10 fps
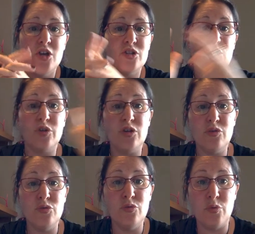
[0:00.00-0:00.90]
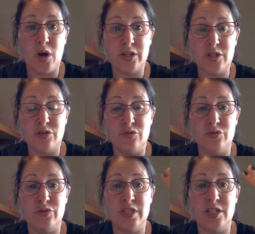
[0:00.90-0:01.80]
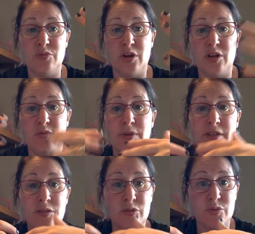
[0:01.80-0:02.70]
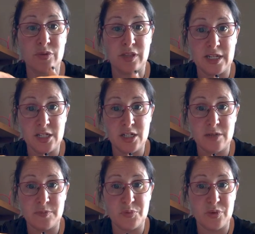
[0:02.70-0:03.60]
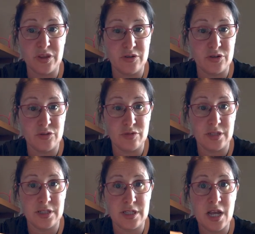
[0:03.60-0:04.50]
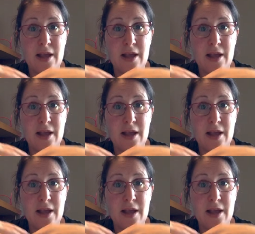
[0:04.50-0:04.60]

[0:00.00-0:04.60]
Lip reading: So you want to, this is where you build those relationships with your students.